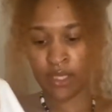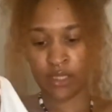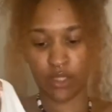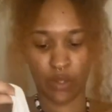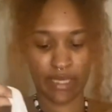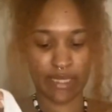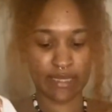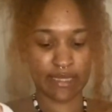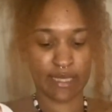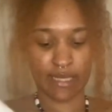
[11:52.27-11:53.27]
So I got the
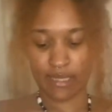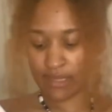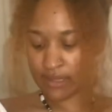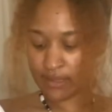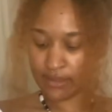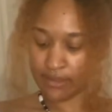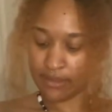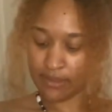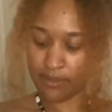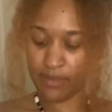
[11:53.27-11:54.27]
size
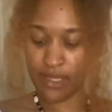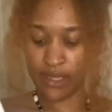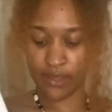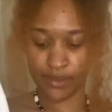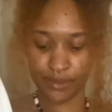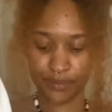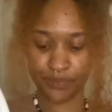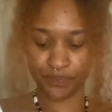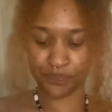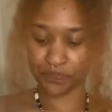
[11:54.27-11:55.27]
medium.
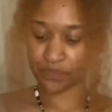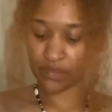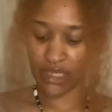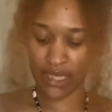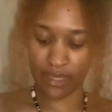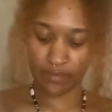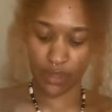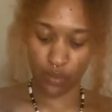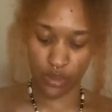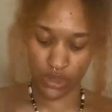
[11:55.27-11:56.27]
I have
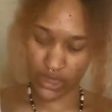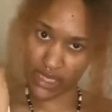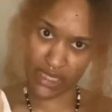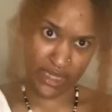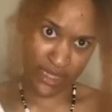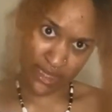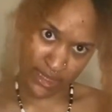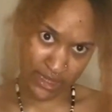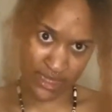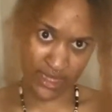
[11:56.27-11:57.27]
not worn this yet, as I can
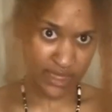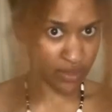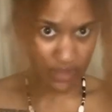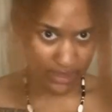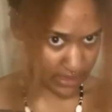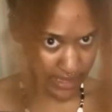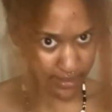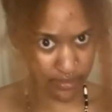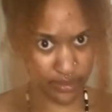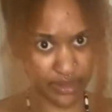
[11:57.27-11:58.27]
see, because I still got the
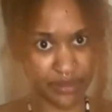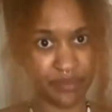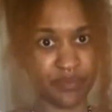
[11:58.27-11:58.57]
tag on here.